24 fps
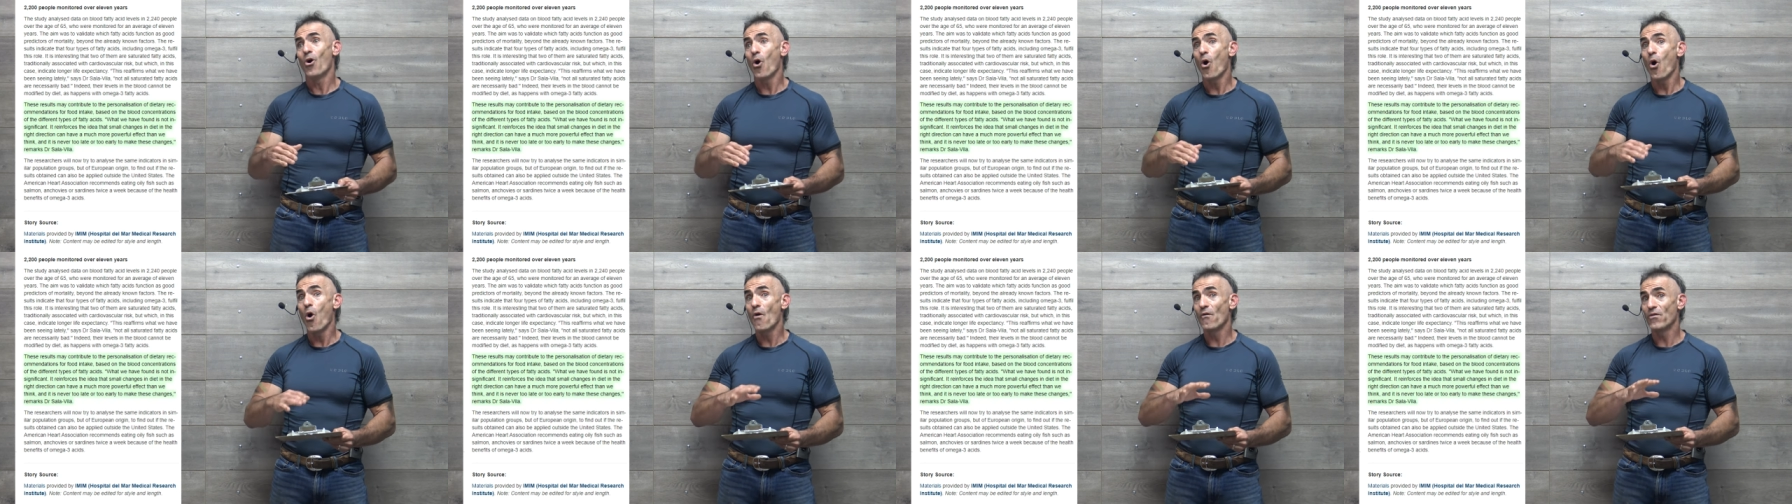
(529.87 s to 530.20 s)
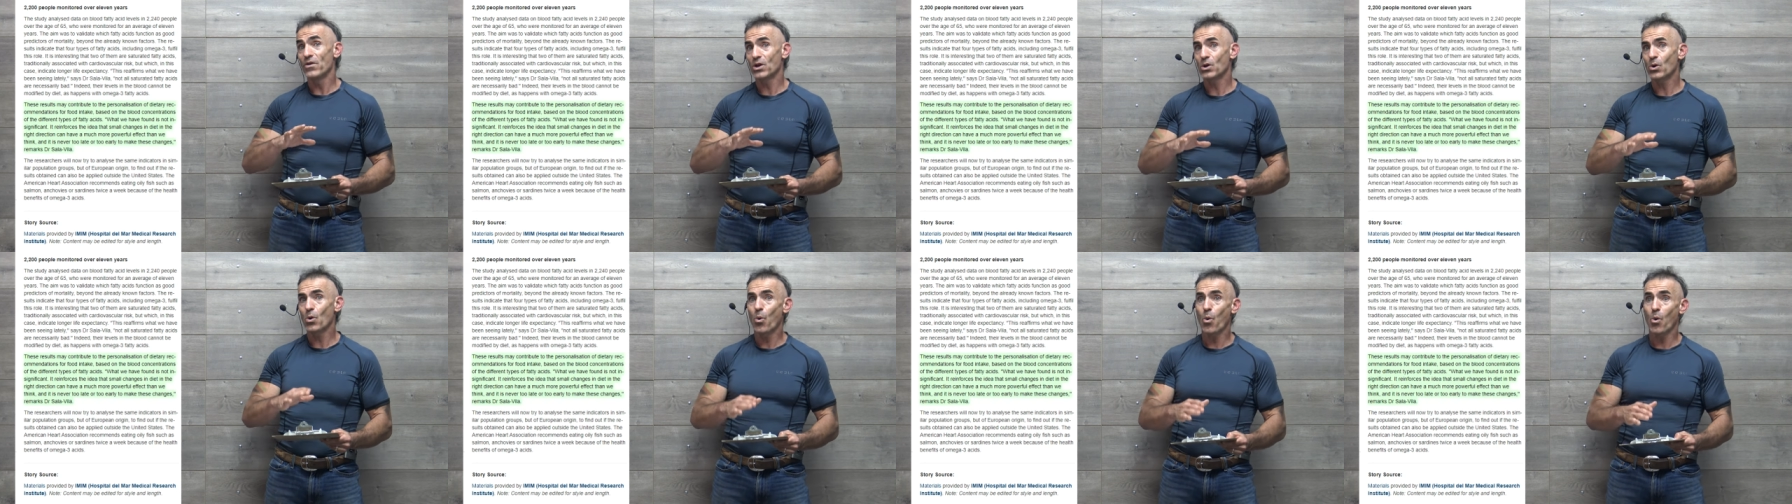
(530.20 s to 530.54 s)
over
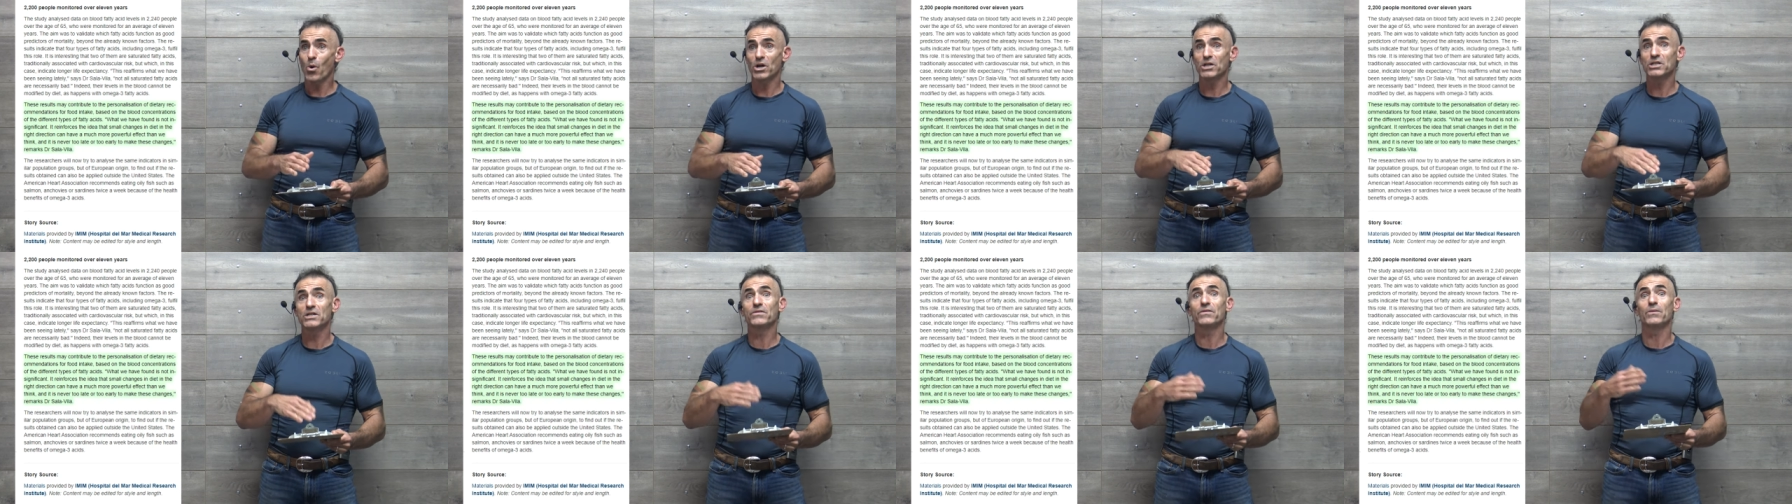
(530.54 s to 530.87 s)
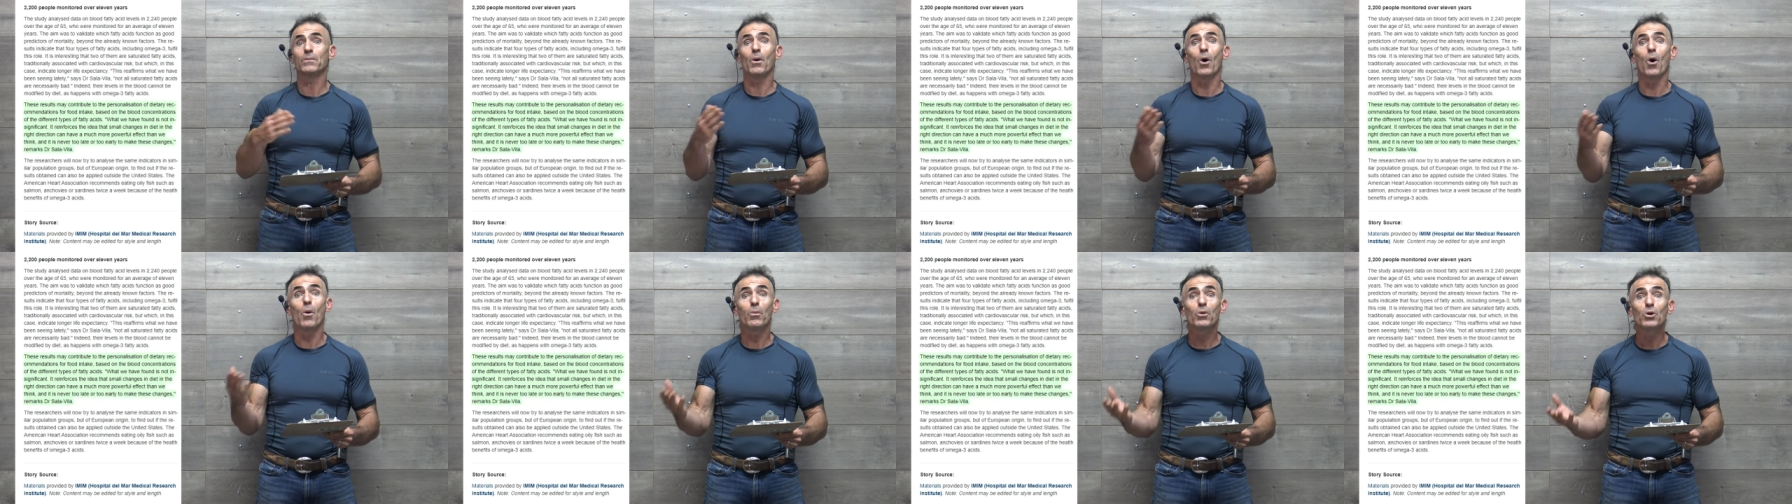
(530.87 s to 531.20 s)
the course
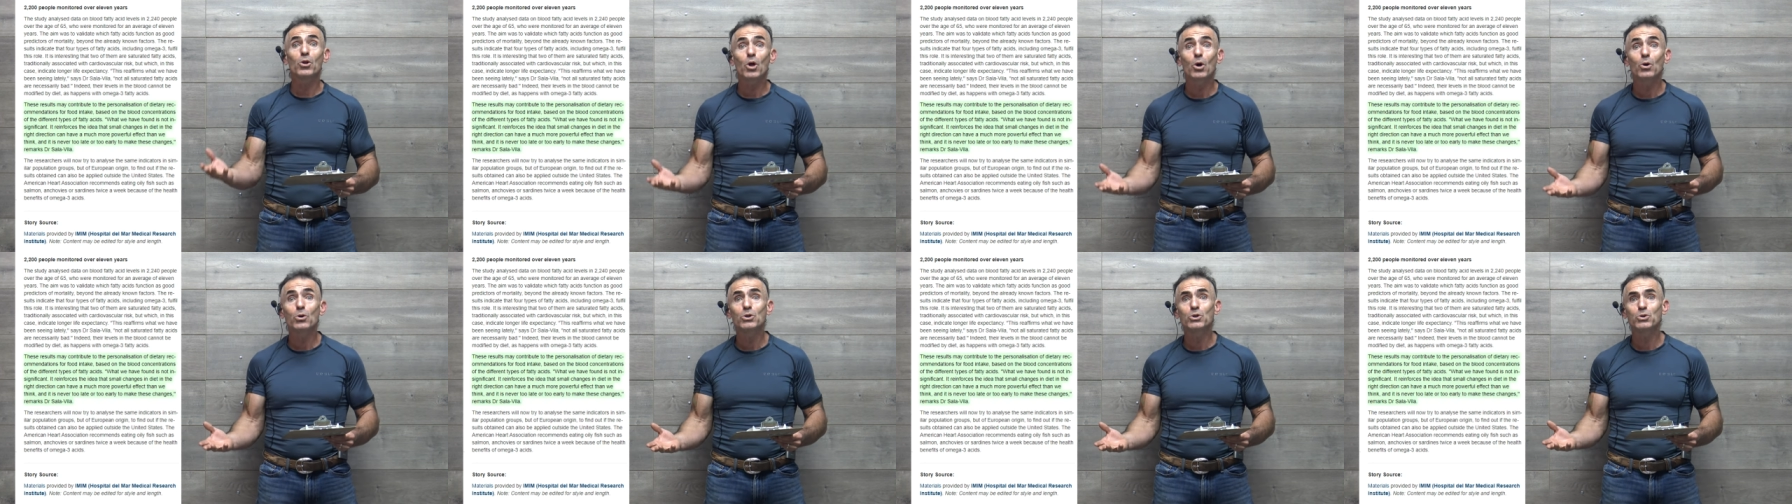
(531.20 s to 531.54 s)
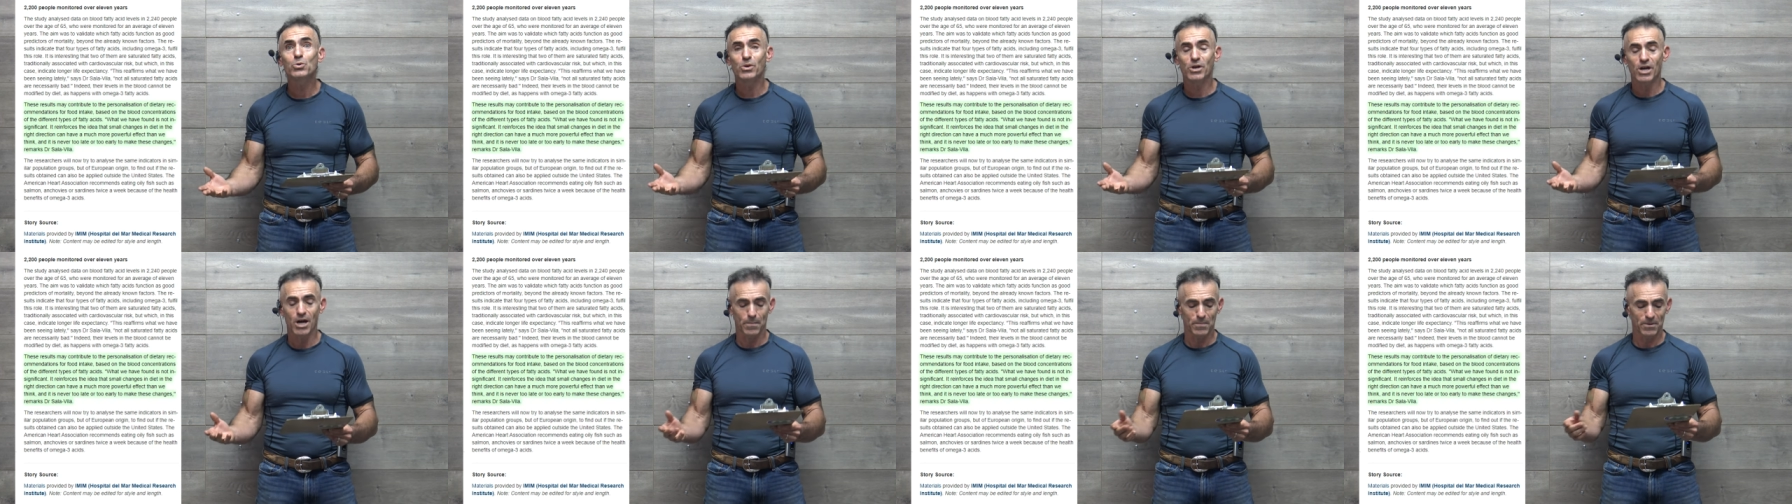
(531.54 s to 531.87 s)
of, of close
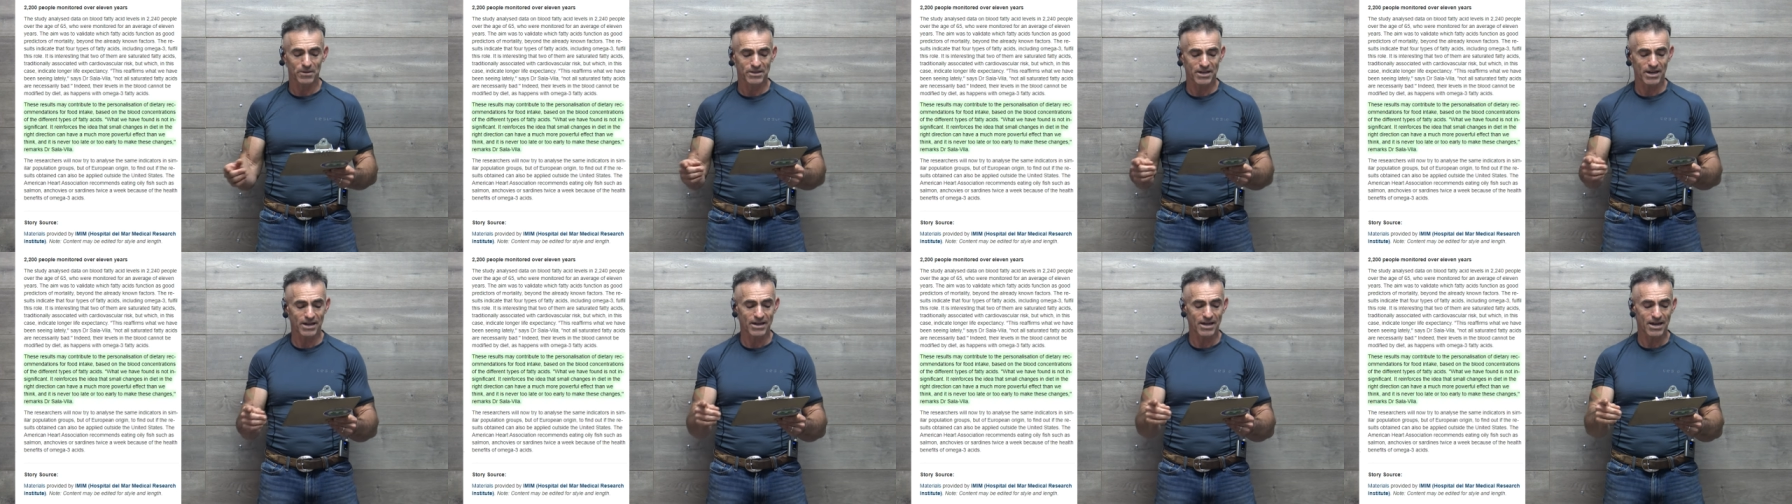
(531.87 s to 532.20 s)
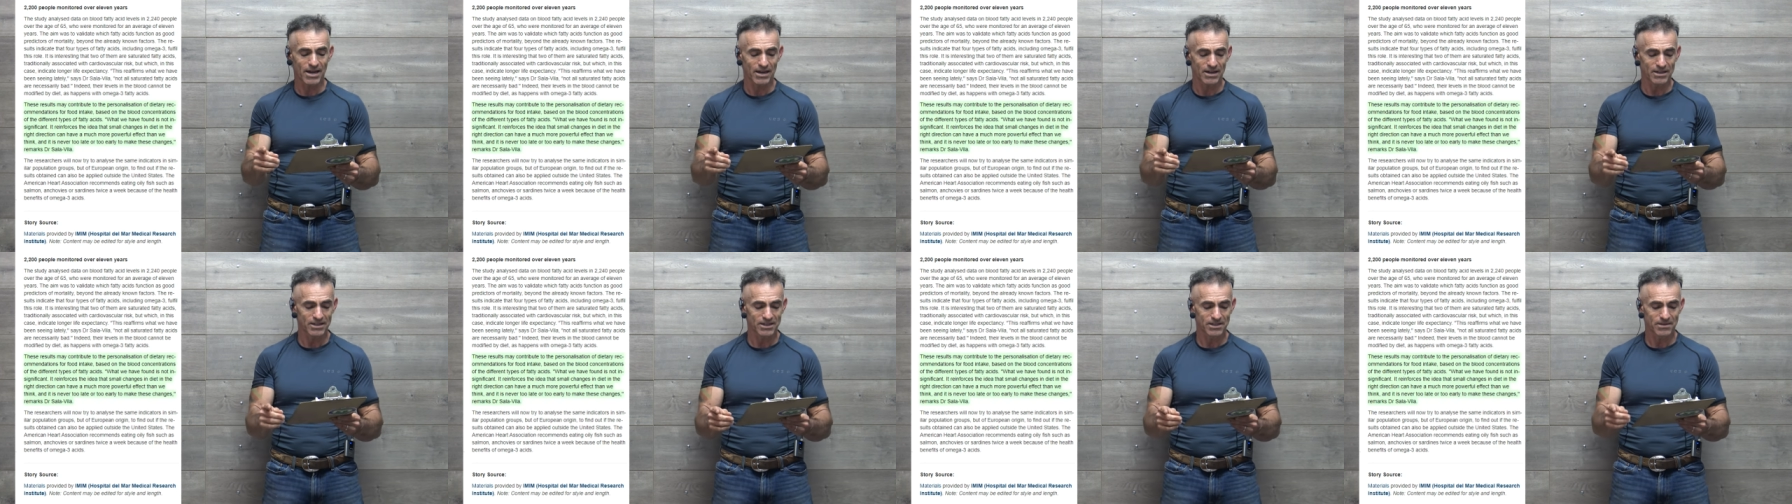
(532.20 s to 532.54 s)
to a couple of
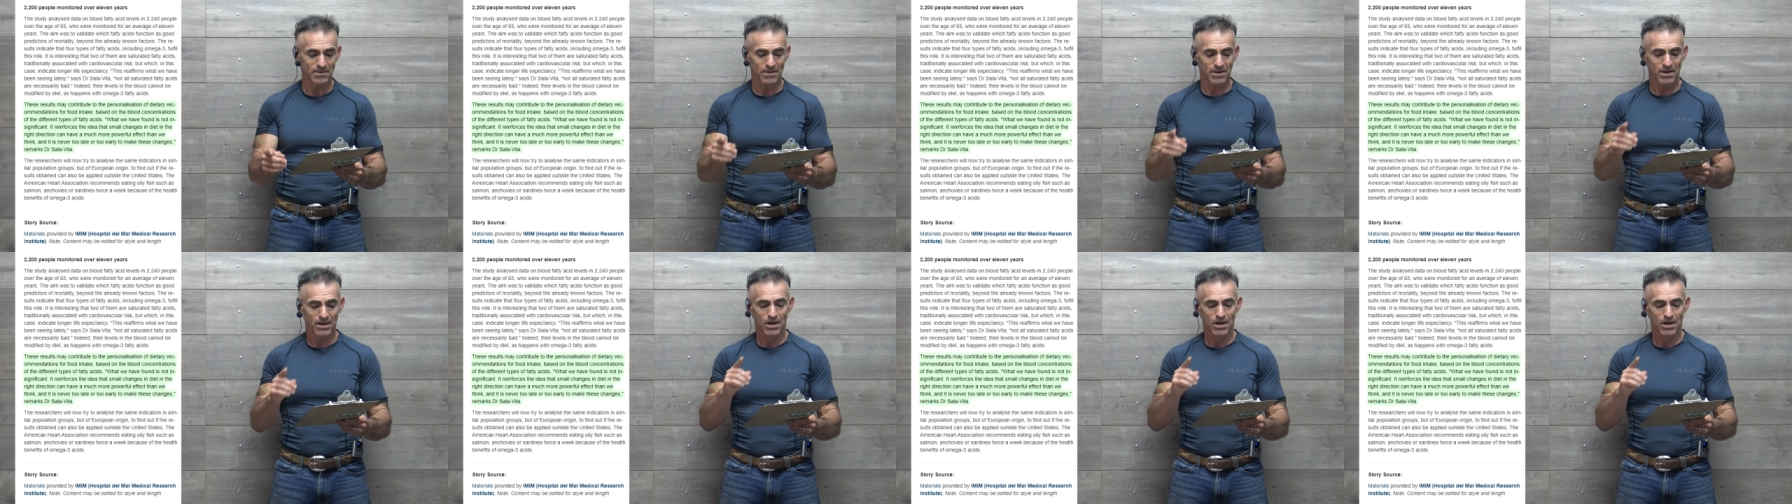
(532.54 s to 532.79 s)
decades.